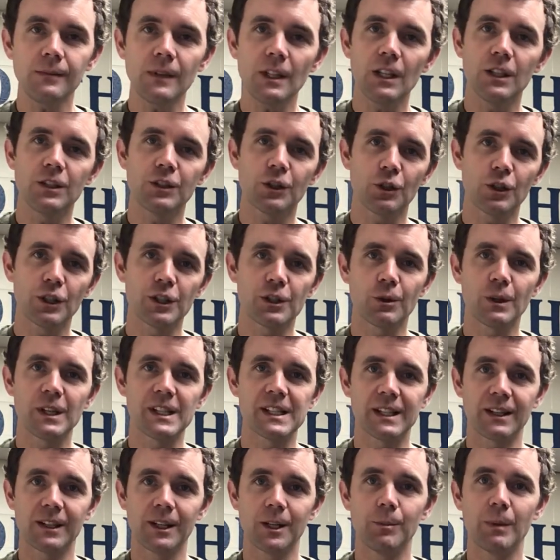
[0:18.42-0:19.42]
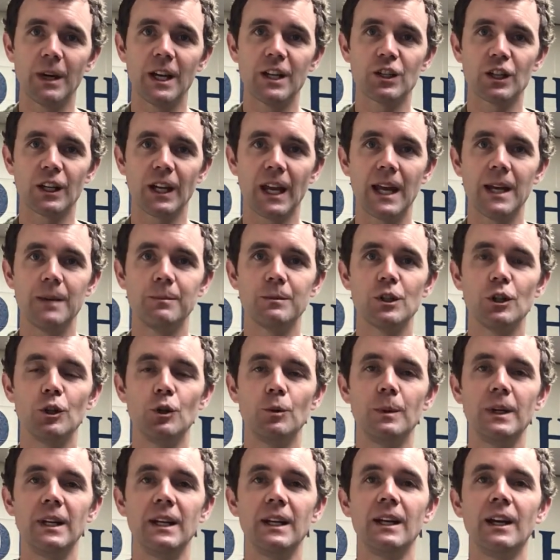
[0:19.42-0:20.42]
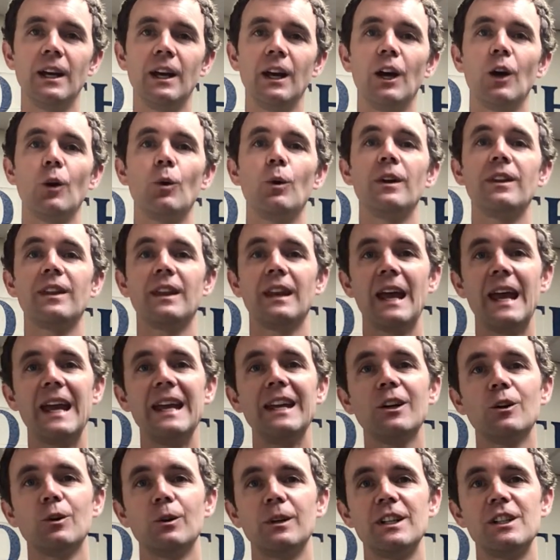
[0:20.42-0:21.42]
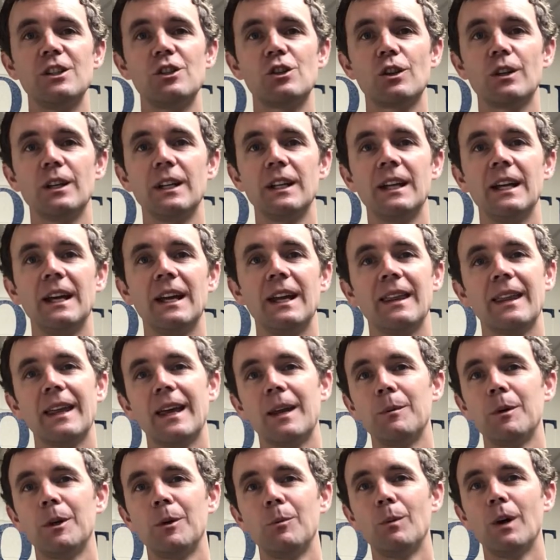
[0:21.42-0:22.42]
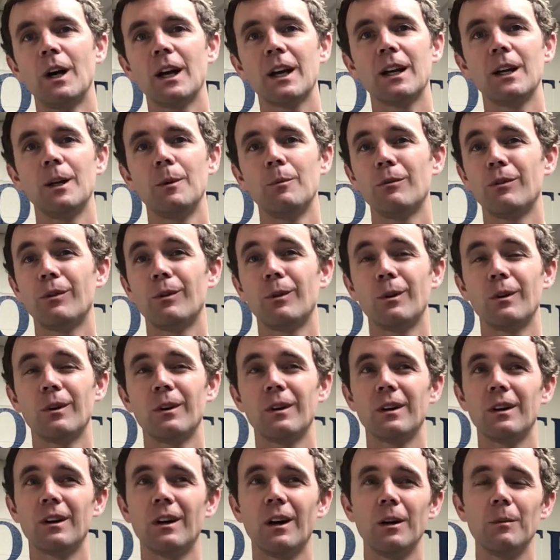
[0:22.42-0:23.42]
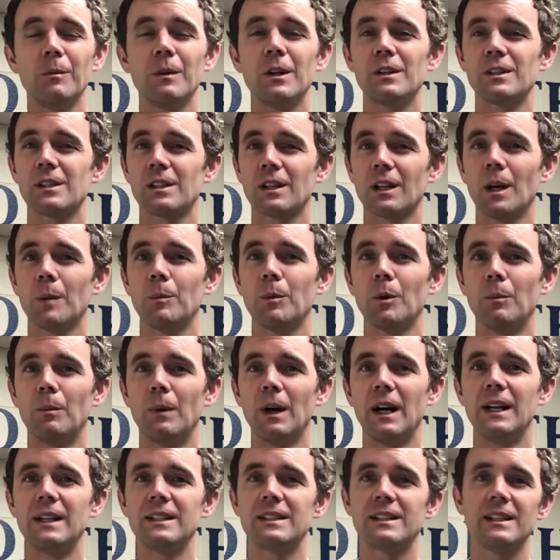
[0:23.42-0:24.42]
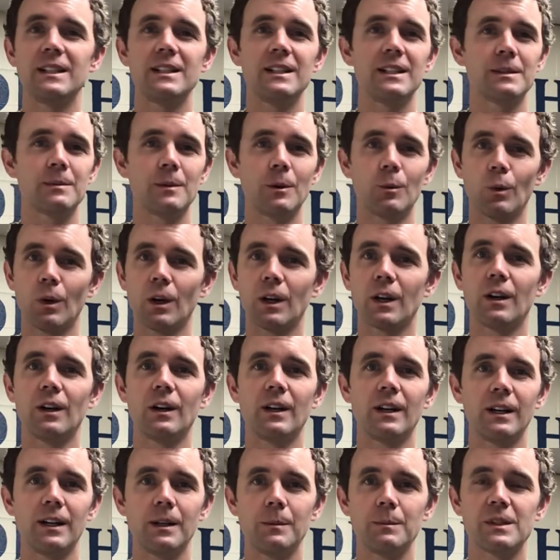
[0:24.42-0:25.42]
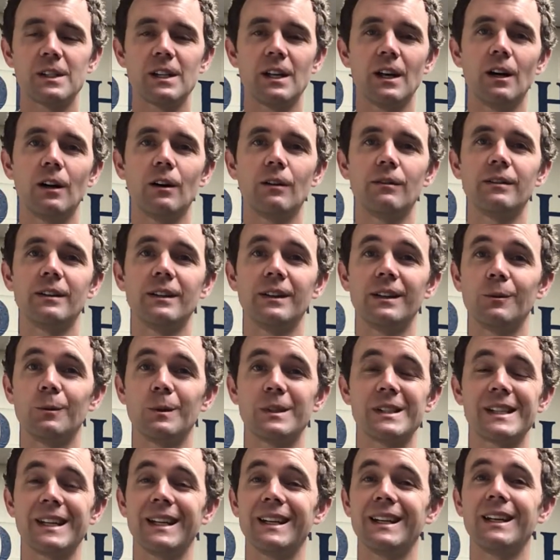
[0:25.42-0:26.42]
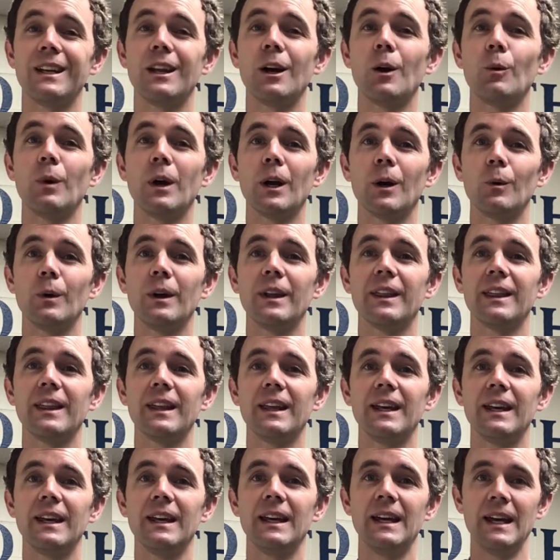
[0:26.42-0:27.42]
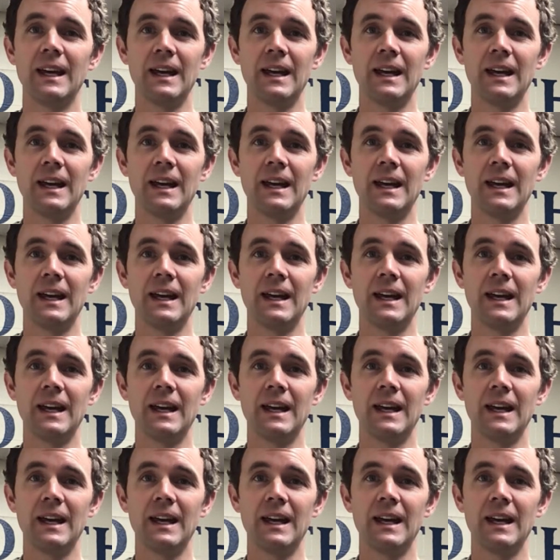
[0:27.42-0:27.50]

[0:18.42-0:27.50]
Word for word: So just recently a patient came to me with an ankle injury that had been bugging him for almost a couple months. He'd just been working on it himself and was getting nowhere with it.